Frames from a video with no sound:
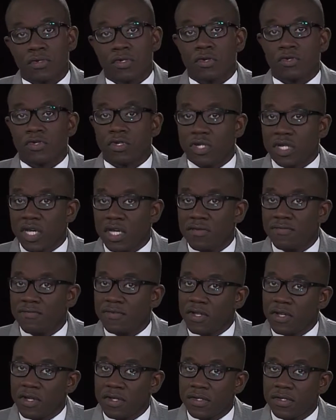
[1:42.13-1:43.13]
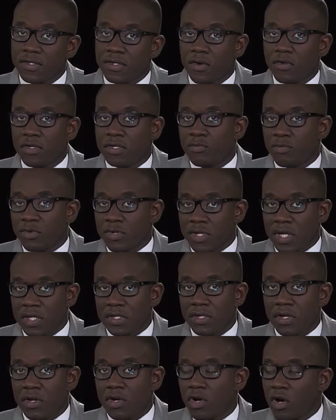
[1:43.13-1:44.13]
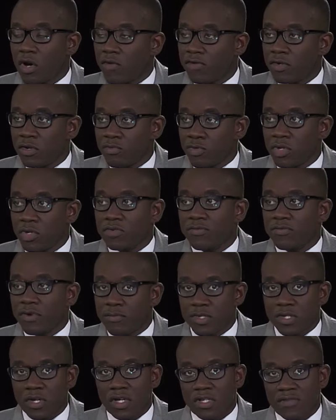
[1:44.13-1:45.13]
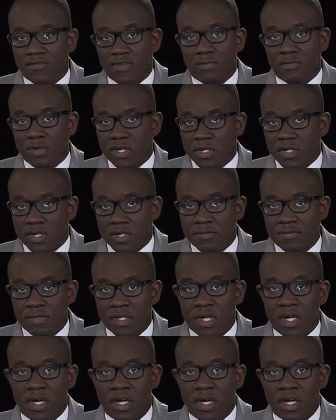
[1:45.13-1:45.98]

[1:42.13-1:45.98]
So today, Felix is going to present a novel approach from Scientific Beta